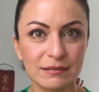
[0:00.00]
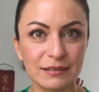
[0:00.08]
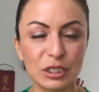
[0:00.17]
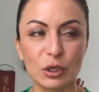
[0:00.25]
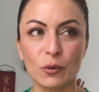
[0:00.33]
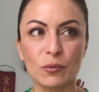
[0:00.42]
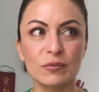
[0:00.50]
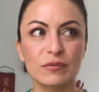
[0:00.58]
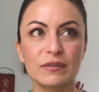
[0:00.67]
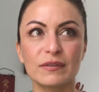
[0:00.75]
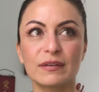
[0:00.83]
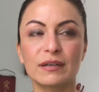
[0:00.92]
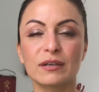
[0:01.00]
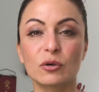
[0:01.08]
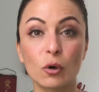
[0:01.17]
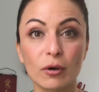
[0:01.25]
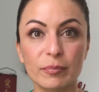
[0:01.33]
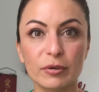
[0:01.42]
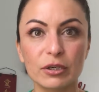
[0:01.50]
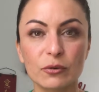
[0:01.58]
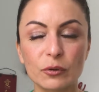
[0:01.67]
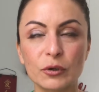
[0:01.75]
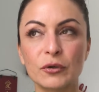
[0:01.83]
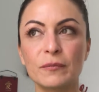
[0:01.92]
you know the corporate
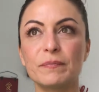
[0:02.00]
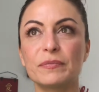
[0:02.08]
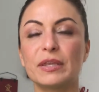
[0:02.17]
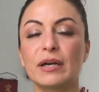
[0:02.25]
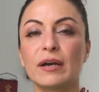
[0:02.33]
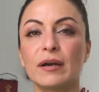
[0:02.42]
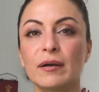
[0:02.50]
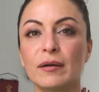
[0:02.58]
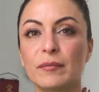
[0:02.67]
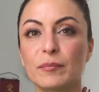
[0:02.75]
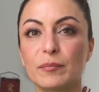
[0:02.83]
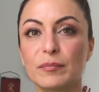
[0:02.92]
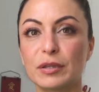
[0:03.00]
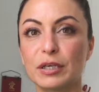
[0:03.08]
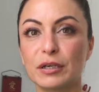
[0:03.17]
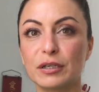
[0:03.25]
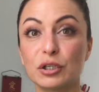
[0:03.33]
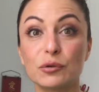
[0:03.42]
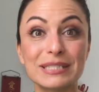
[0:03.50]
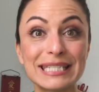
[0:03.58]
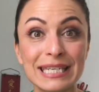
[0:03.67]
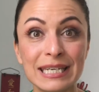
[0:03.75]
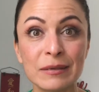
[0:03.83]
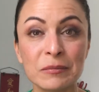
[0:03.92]
group the the you know
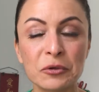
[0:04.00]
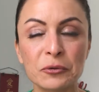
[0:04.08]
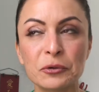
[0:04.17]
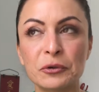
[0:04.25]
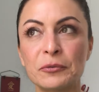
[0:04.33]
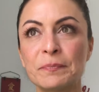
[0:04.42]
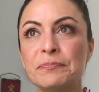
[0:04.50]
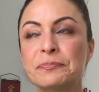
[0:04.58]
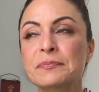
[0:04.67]
team group